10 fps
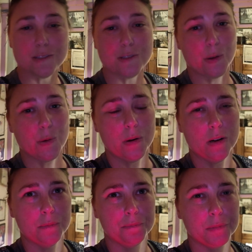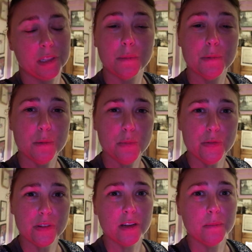So, to come to the
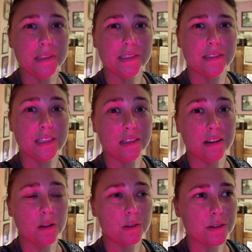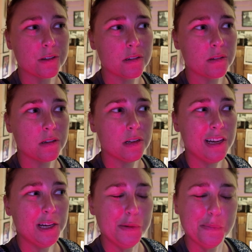museum is $10.
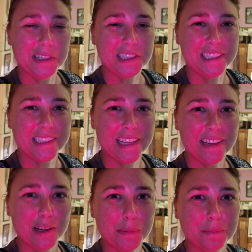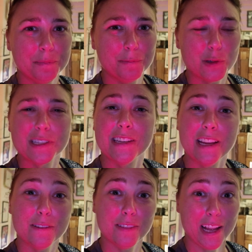But she said, for us to
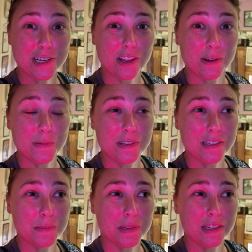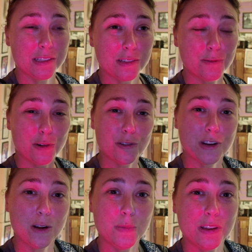take a flashlight with us because the further
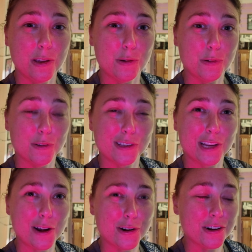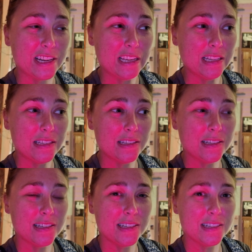down we go, the scarier it gets.
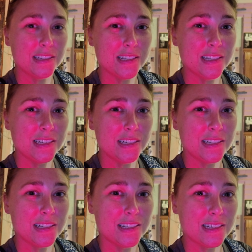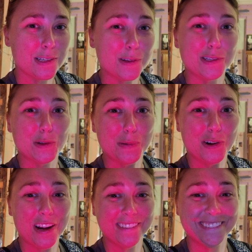So this is gonna be
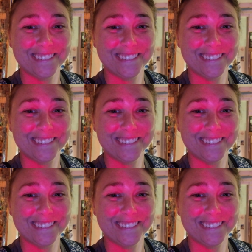great.